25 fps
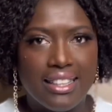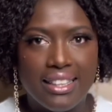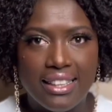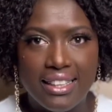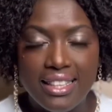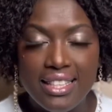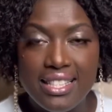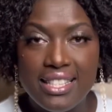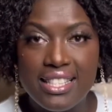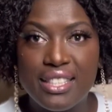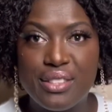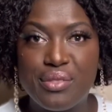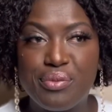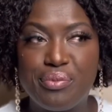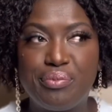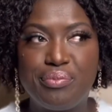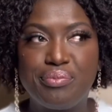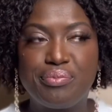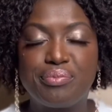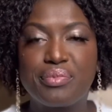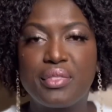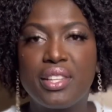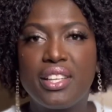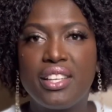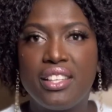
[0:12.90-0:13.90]
Listen,
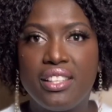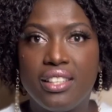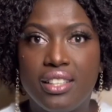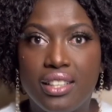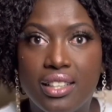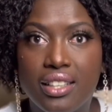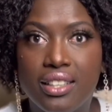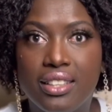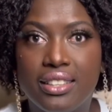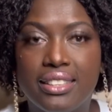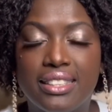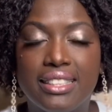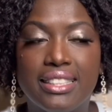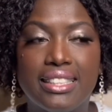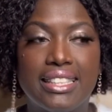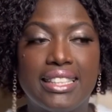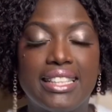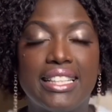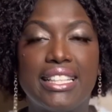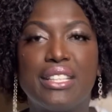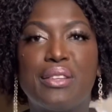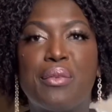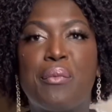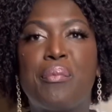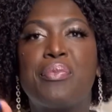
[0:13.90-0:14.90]
your girl did it
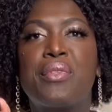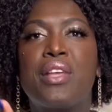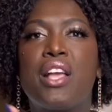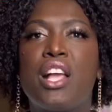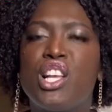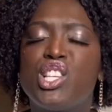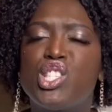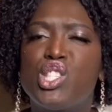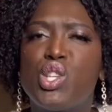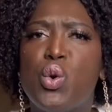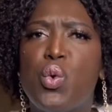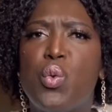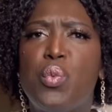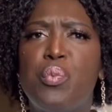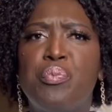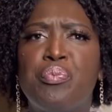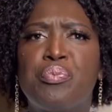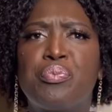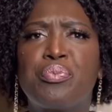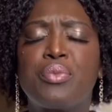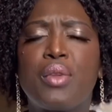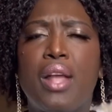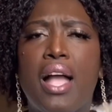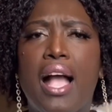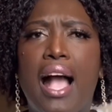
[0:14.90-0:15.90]
again. So
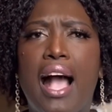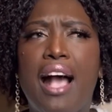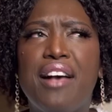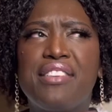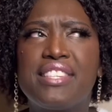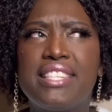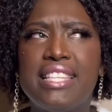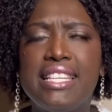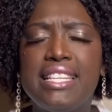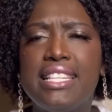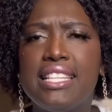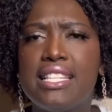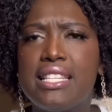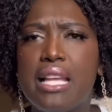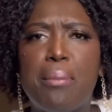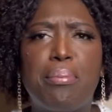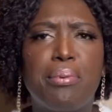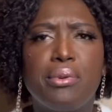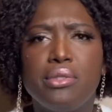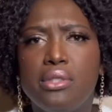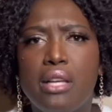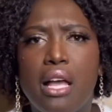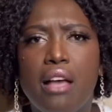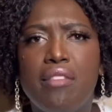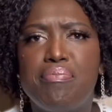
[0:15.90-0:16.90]
I've seen this,
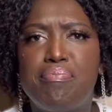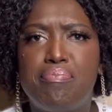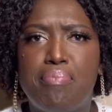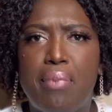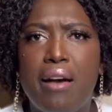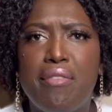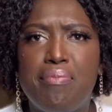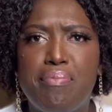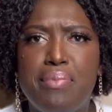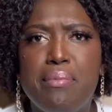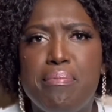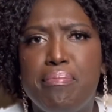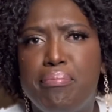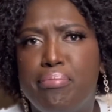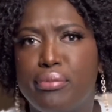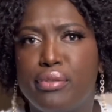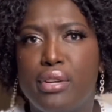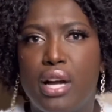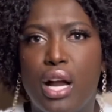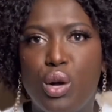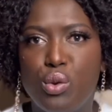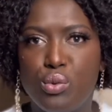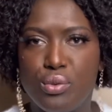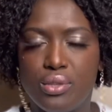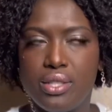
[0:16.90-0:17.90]
I've been
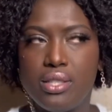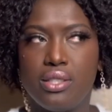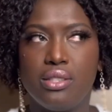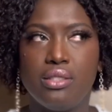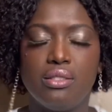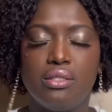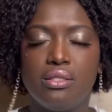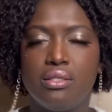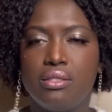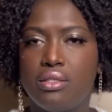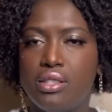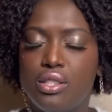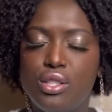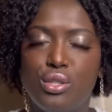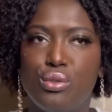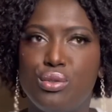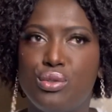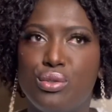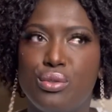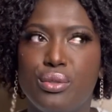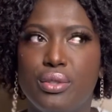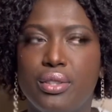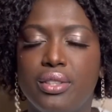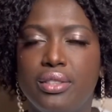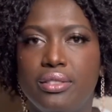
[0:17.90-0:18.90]
browsing the
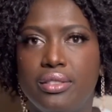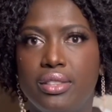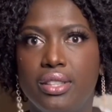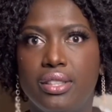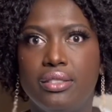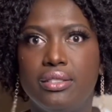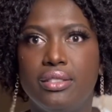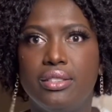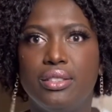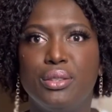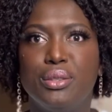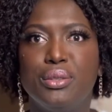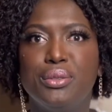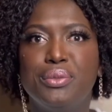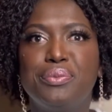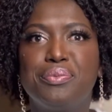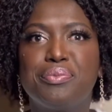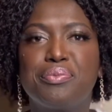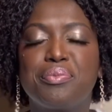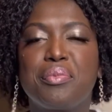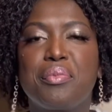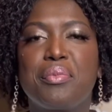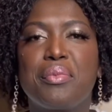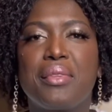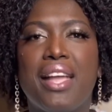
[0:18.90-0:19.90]
usual,
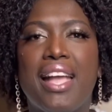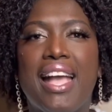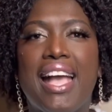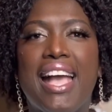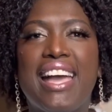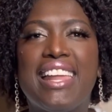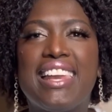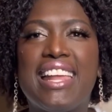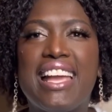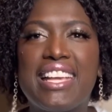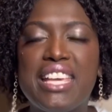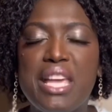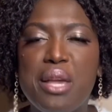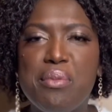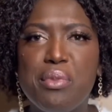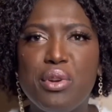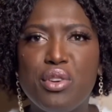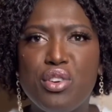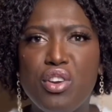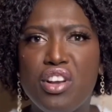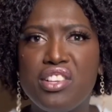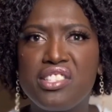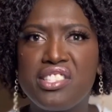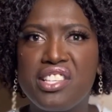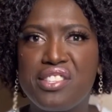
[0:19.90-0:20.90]
and I came
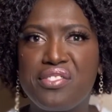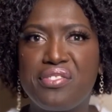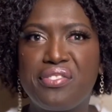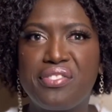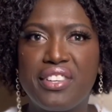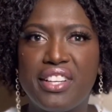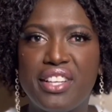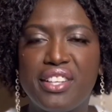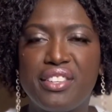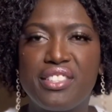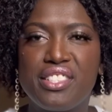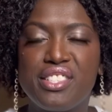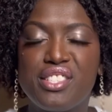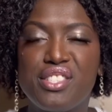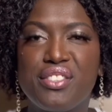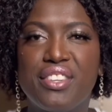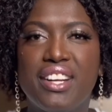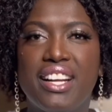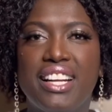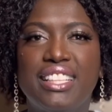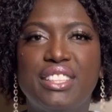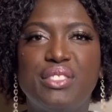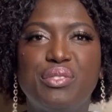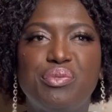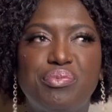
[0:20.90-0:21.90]
across this fragrance, right?